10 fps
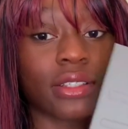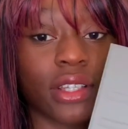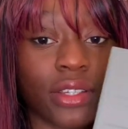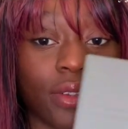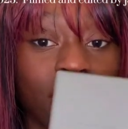
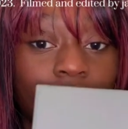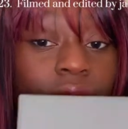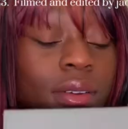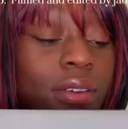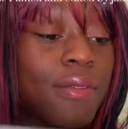I don't think
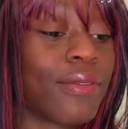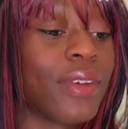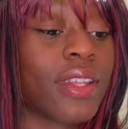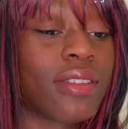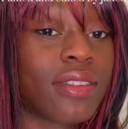it can
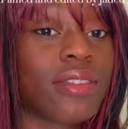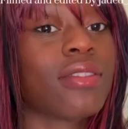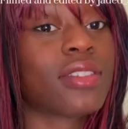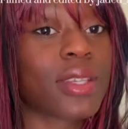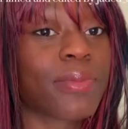fit
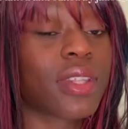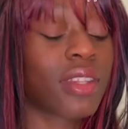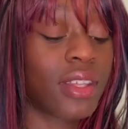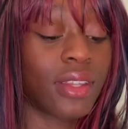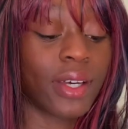something
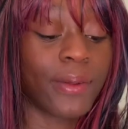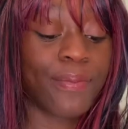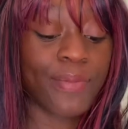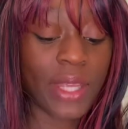like that.